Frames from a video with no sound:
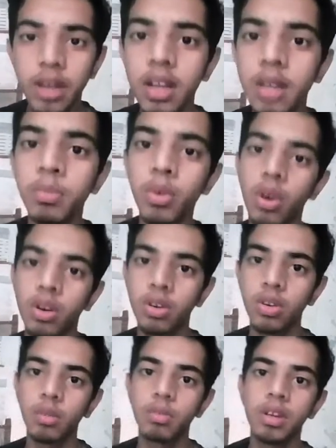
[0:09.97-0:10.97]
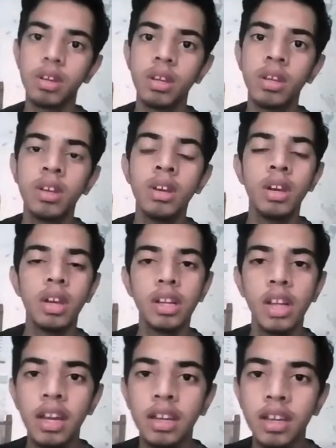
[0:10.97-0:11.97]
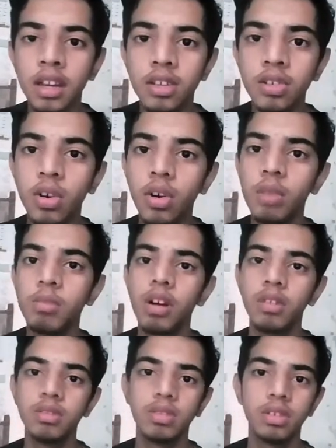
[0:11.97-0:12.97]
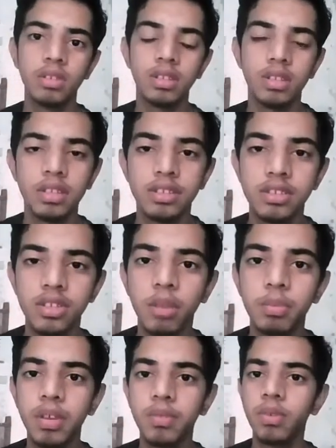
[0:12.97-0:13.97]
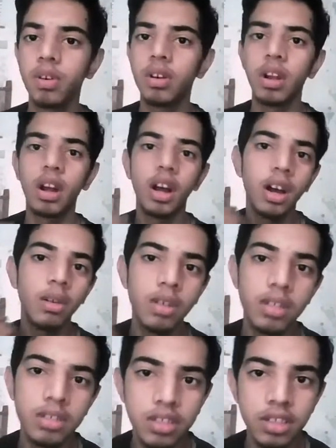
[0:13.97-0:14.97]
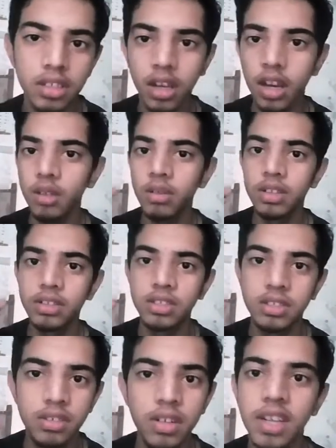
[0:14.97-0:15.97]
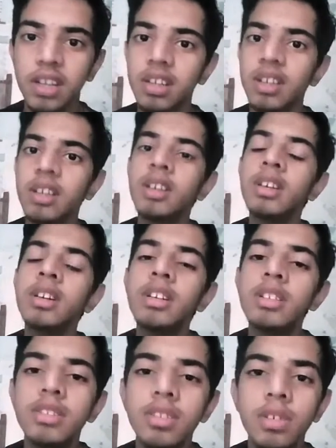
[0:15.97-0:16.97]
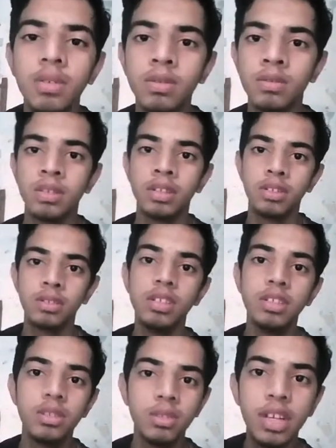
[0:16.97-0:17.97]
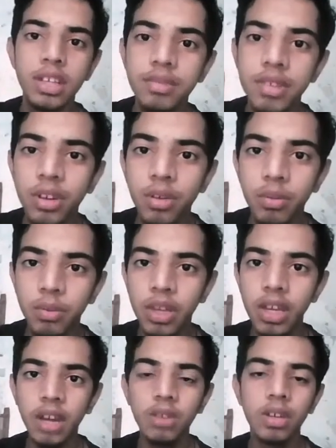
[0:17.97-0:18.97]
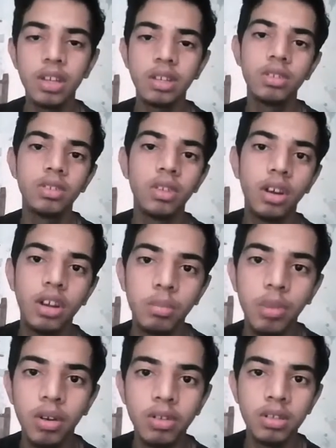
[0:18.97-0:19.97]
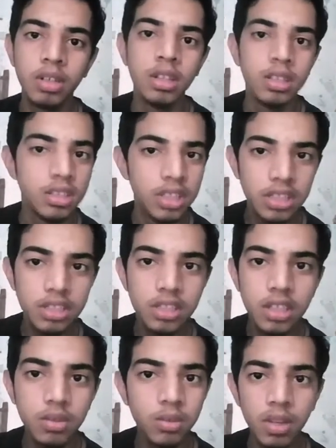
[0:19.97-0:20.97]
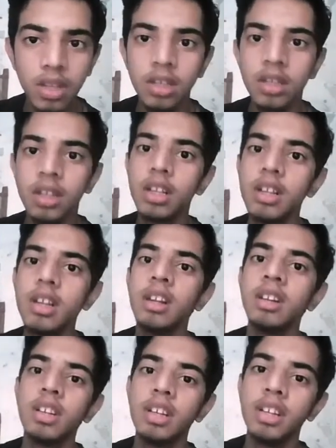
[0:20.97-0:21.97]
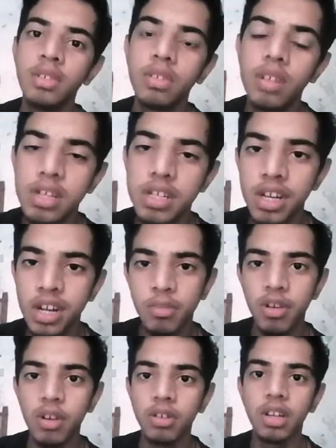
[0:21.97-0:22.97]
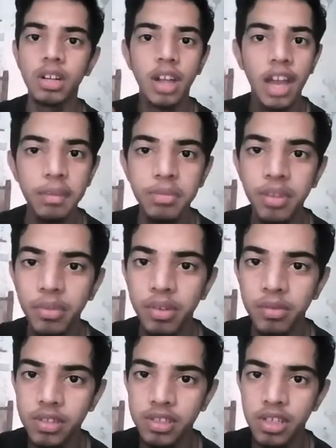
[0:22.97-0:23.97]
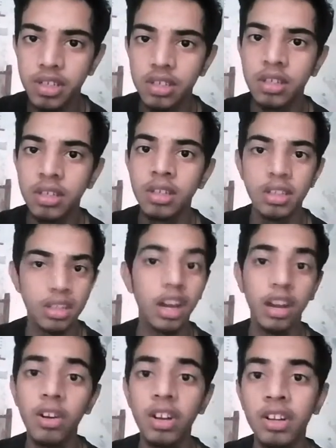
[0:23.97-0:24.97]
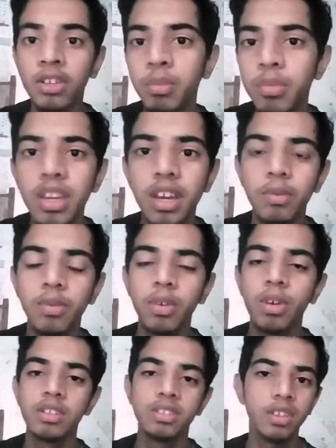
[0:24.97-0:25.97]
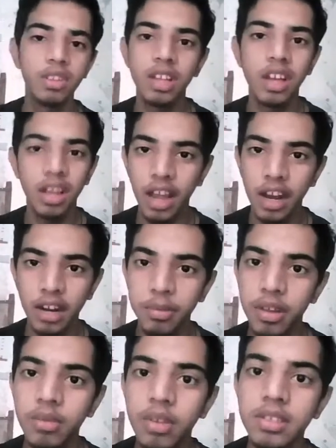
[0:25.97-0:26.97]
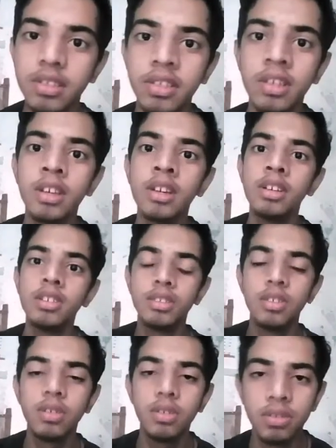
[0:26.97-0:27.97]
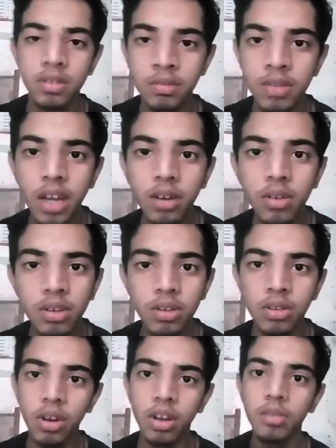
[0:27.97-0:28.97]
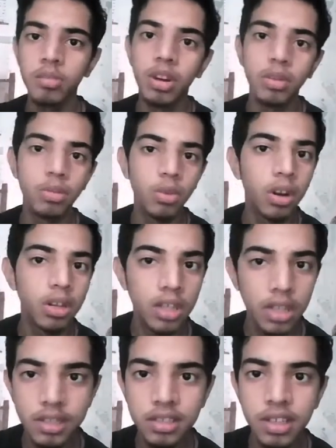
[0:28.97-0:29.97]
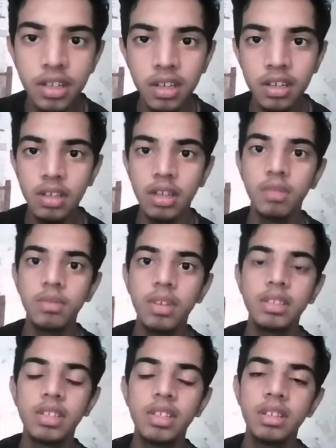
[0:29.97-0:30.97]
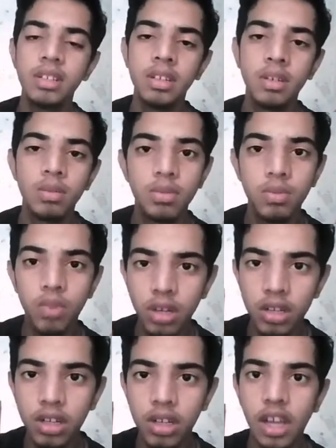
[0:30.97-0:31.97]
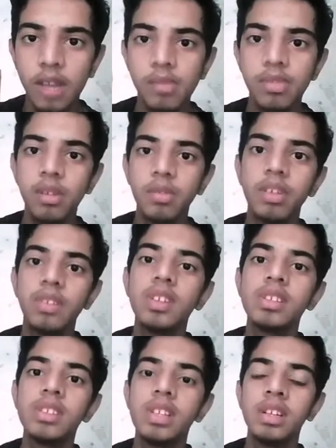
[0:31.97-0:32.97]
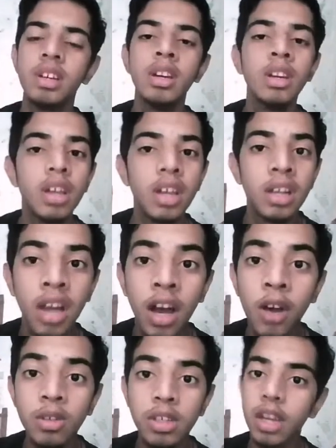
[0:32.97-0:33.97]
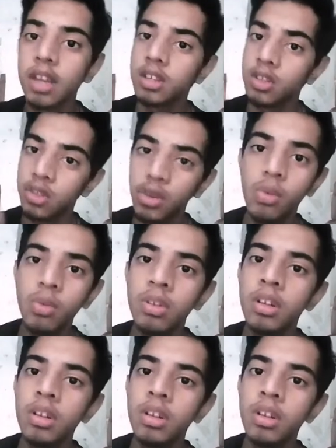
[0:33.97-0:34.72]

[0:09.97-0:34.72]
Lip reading: broad topic, and I can go about on this topic for hours and hours straight. So in today's video we are going to talk about just a quick little introduction about the types of investing, according to me of course, not the academic ones. So we are going to talk about what is investing, what are the types of investing, and how can you